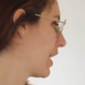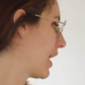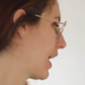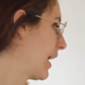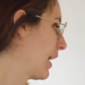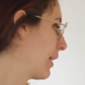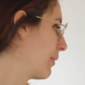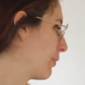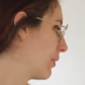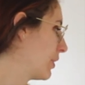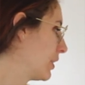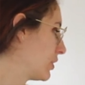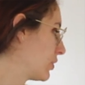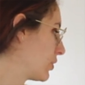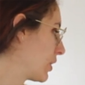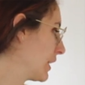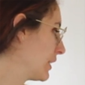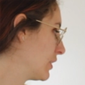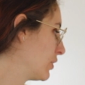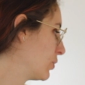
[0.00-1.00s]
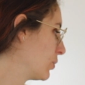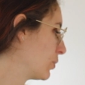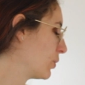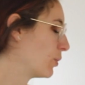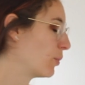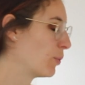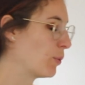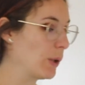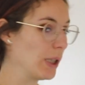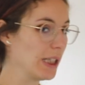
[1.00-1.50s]
And I want to try to
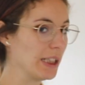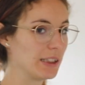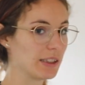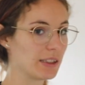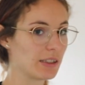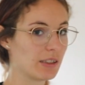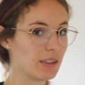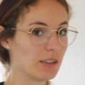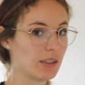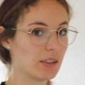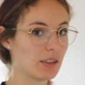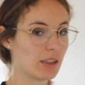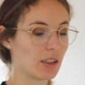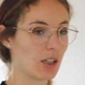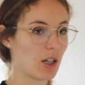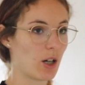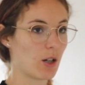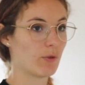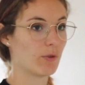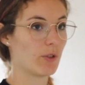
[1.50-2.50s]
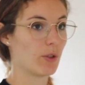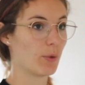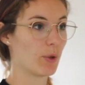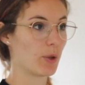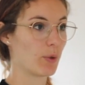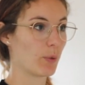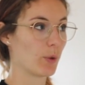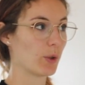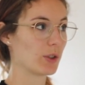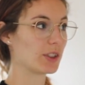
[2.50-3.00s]
whisk the coffee
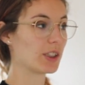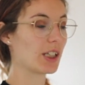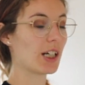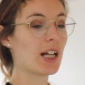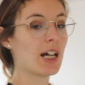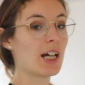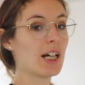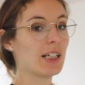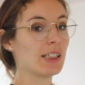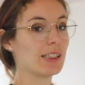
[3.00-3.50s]
with water,